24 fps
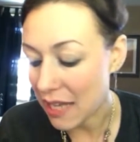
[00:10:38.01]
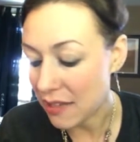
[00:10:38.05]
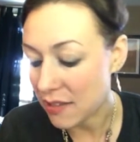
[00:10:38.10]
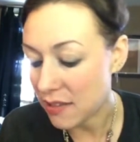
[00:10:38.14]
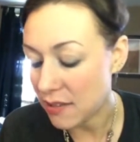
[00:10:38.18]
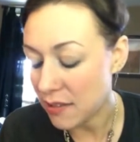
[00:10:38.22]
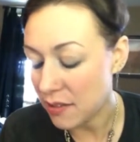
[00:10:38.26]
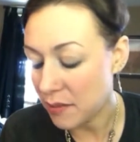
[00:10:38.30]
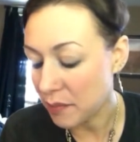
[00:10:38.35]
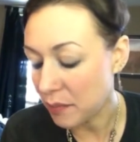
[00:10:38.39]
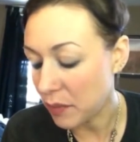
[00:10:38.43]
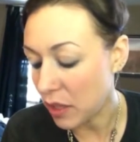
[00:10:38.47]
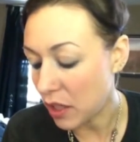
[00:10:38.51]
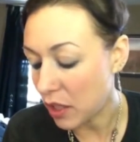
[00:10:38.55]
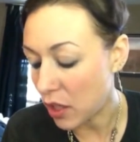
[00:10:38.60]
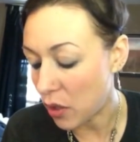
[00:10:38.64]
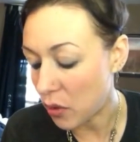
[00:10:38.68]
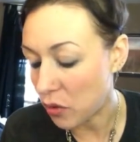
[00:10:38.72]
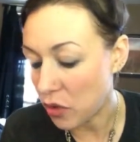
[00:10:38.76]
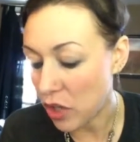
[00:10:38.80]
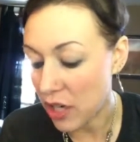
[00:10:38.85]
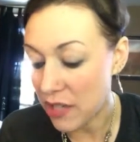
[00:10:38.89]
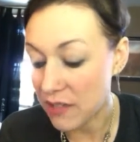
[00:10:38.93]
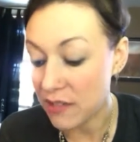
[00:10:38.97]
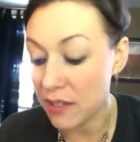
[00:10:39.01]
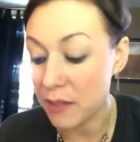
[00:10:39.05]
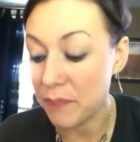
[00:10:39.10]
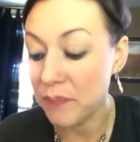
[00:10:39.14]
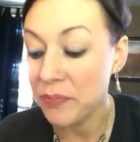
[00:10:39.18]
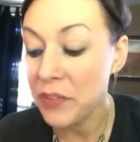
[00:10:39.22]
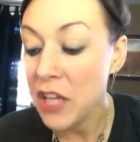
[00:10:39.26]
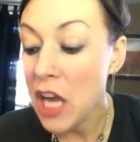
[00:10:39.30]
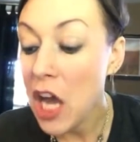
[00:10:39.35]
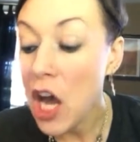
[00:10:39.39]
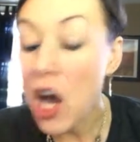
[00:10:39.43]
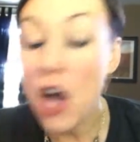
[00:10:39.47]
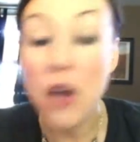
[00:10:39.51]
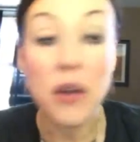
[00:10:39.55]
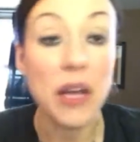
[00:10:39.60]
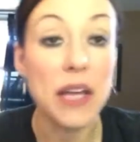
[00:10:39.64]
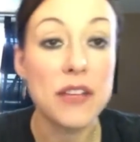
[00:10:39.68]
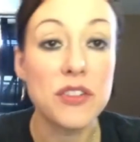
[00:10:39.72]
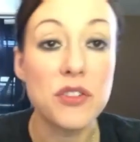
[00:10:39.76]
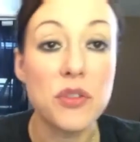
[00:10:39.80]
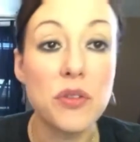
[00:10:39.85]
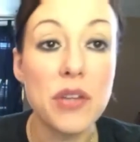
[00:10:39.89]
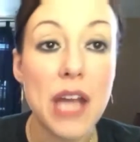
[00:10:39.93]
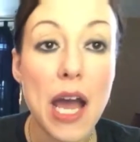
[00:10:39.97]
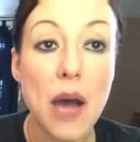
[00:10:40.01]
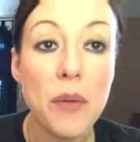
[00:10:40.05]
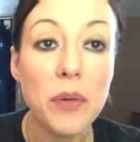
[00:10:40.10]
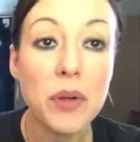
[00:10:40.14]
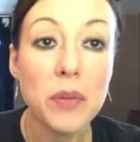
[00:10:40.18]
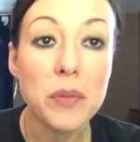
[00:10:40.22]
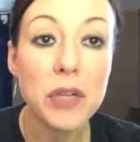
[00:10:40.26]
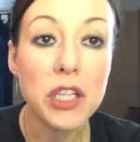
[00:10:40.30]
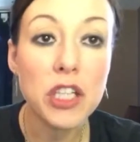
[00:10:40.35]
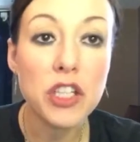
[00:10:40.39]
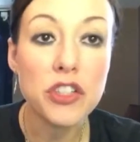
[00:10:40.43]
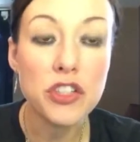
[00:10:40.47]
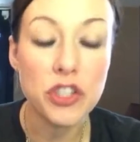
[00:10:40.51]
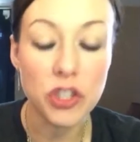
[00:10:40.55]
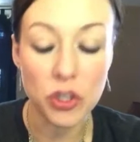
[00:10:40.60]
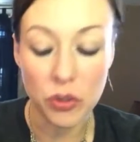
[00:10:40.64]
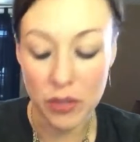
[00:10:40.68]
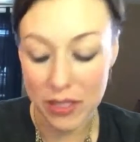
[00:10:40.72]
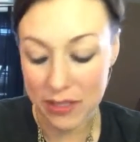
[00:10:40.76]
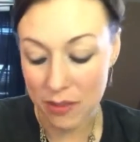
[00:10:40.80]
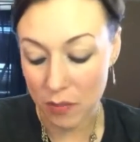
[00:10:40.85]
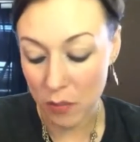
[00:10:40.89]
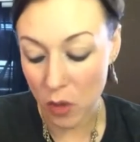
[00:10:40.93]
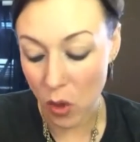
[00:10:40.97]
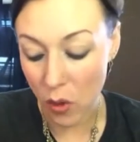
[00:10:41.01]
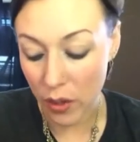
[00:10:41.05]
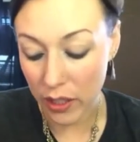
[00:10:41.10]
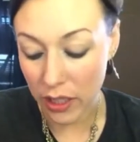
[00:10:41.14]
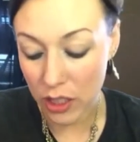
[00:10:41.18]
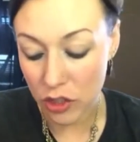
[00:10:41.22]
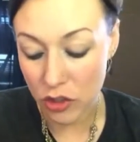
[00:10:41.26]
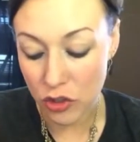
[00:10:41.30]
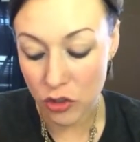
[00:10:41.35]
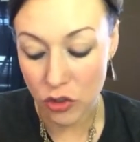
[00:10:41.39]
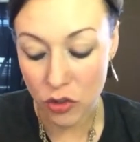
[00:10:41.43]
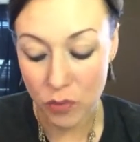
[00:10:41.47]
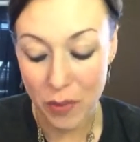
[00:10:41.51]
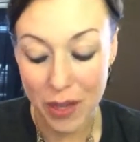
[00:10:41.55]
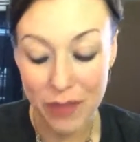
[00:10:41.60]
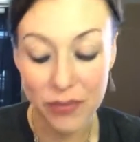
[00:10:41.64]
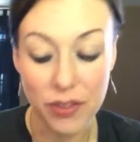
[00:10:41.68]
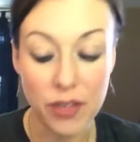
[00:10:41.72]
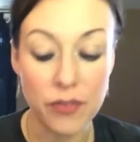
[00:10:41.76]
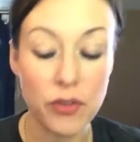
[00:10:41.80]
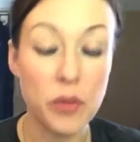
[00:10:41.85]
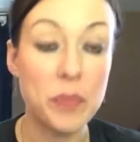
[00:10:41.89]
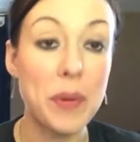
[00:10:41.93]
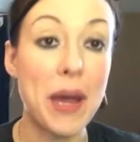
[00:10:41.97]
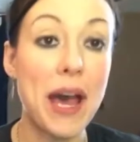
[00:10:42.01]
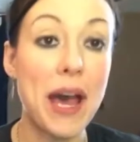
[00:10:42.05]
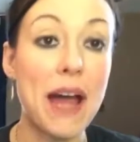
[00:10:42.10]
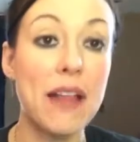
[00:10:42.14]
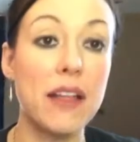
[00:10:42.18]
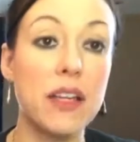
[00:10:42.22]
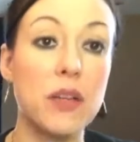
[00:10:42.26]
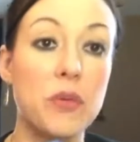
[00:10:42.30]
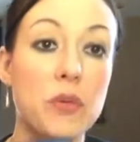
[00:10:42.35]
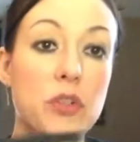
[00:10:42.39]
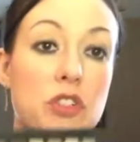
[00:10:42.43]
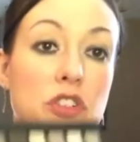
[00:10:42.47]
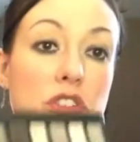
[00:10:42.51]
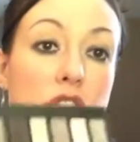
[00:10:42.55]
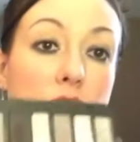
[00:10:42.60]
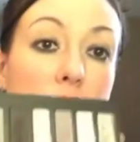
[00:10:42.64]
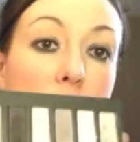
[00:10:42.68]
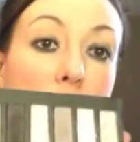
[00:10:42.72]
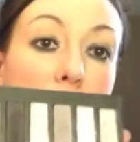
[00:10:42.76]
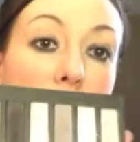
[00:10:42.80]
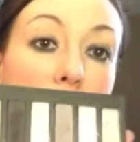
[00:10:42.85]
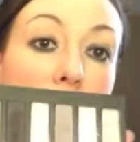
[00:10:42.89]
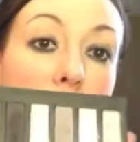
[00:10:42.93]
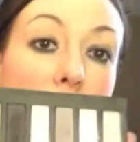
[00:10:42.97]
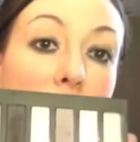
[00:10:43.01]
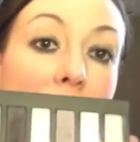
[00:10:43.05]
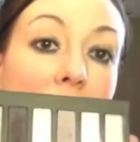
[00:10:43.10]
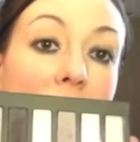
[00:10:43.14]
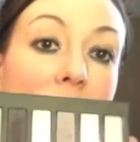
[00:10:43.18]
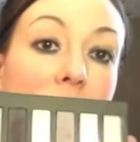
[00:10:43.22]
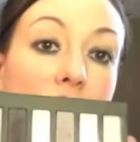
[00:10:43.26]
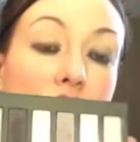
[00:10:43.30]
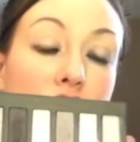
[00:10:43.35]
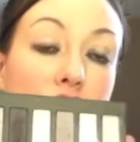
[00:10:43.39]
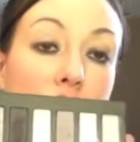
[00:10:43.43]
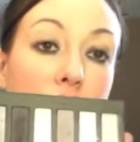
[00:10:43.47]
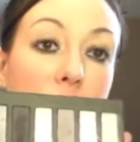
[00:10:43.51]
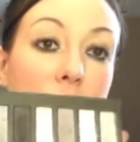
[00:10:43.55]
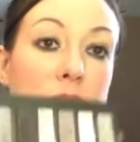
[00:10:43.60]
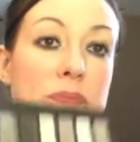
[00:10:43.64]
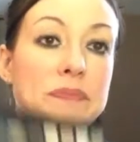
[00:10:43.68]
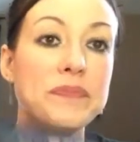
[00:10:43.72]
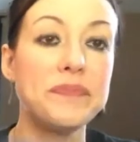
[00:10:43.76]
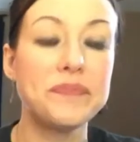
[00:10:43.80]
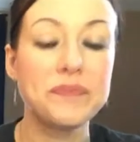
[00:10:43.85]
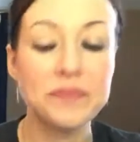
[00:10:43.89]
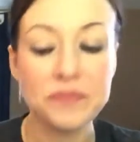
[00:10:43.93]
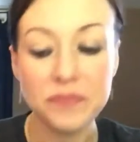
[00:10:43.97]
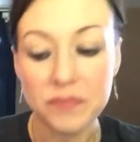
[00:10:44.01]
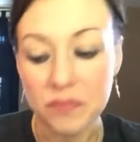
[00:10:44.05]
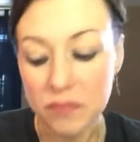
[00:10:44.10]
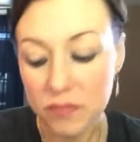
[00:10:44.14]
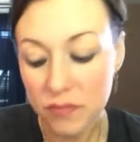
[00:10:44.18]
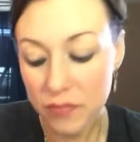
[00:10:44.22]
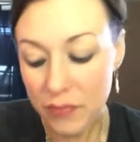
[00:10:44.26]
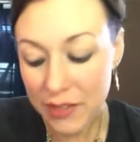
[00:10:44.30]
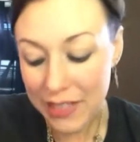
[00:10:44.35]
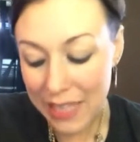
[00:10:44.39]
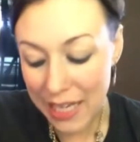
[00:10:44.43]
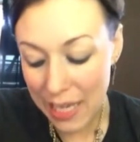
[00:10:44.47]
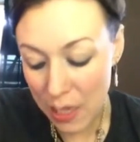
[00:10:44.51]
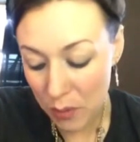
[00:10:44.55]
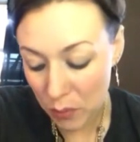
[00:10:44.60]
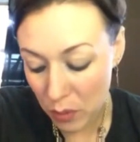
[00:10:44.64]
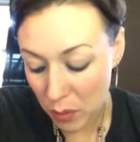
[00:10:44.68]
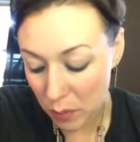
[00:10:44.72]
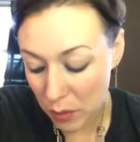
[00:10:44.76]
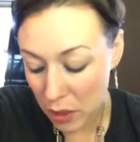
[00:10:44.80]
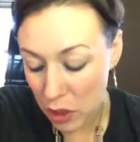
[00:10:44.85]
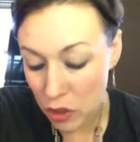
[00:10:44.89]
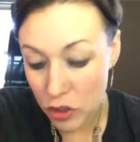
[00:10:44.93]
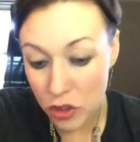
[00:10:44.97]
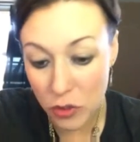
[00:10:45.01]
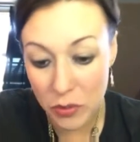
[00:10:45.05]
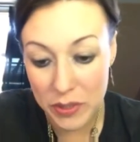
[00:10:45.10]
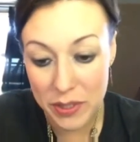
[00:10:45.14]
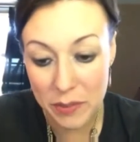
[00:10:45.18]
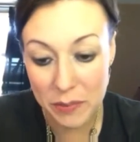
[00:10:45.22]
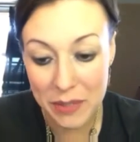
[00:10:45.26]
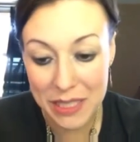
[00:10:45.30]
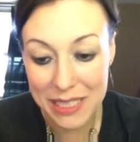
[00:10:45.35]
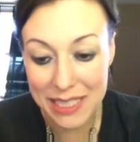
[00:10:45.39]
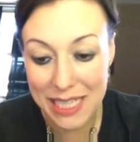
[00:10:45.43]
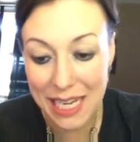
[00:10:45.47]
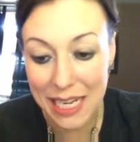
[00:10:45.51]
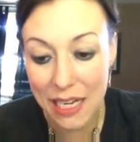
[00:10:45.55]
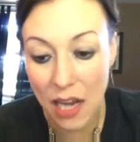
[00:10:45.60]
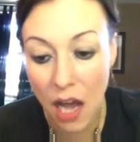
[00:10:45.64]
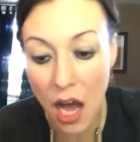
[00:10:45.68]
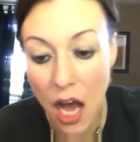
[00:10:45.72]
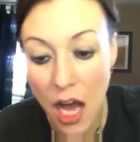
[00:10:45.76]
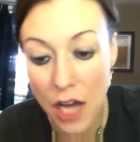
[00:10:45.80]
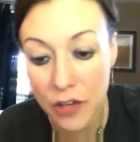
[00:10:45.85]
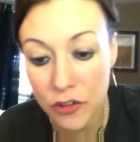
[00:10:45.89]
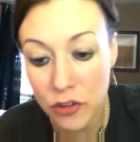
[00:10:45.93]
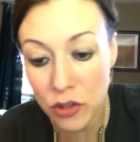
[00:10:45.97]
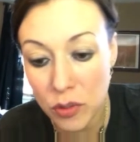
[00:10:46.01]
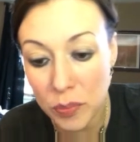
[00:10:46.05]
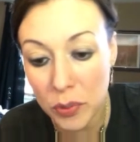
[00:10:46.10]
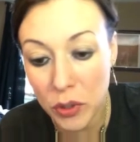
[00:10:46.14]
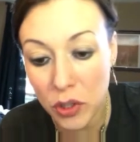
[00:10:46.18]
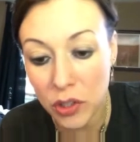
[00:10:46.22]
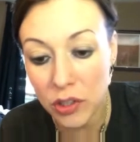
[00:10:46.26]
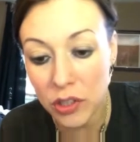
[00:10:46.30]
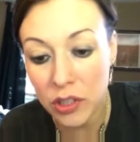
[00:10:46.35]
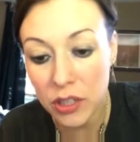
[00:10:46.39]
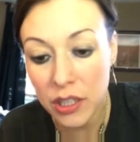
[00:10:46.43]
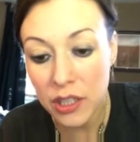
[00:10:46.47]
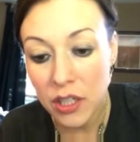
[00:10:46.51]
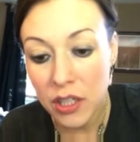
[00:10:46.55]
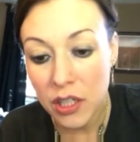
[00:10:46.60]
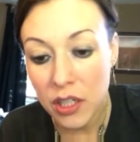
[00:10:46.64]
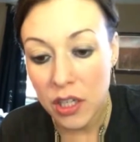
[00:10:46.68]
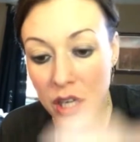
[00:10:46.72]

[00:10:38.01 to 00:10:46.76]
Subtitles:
less, you know, crazy. Okay, so now what I'm gonna do is I'm going into my favorite palette, which is the Moonstruck palette 2. And what I'm gonna do is I'm gonna take Honorable